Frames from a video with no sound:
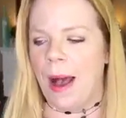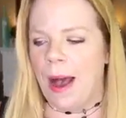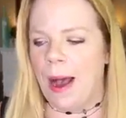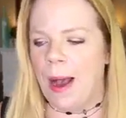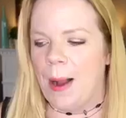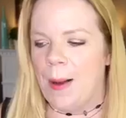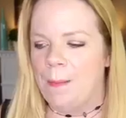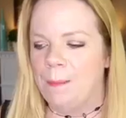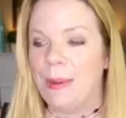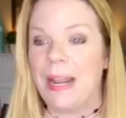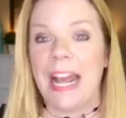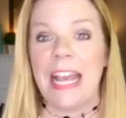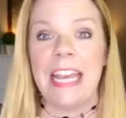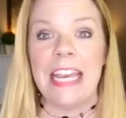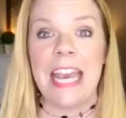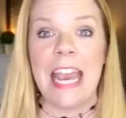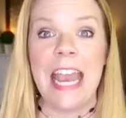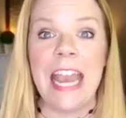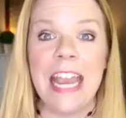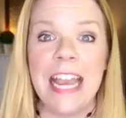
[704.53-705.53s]
But I
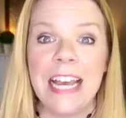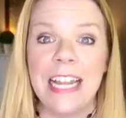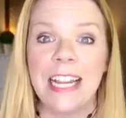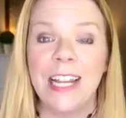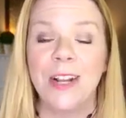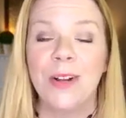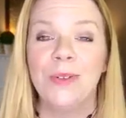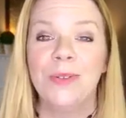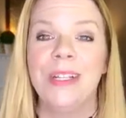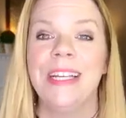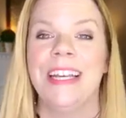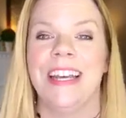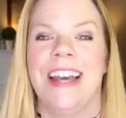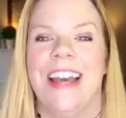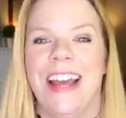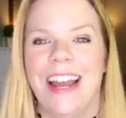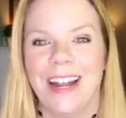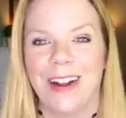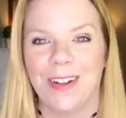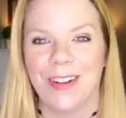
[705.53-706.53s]
can't, it
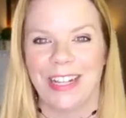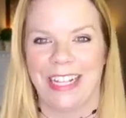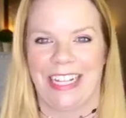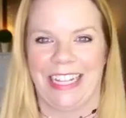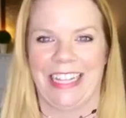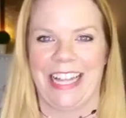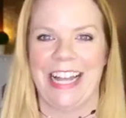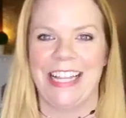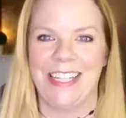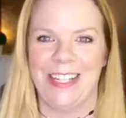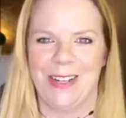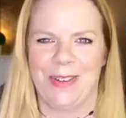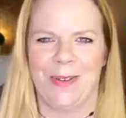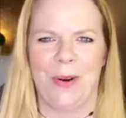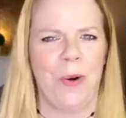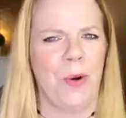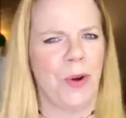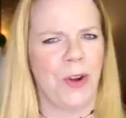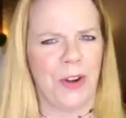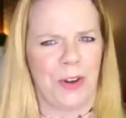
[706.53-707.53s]
only lets you
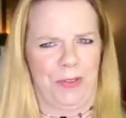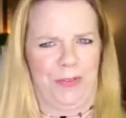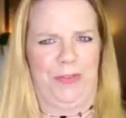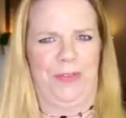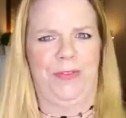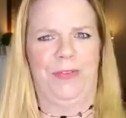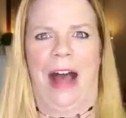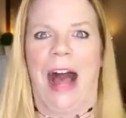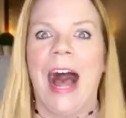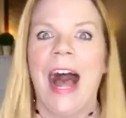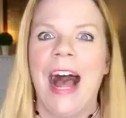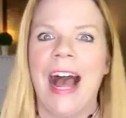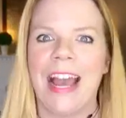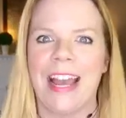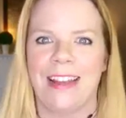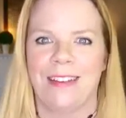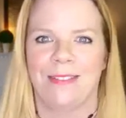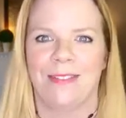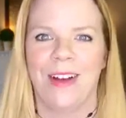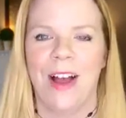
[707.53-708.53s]
order
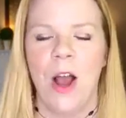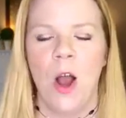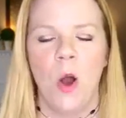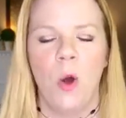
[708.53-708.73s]
5,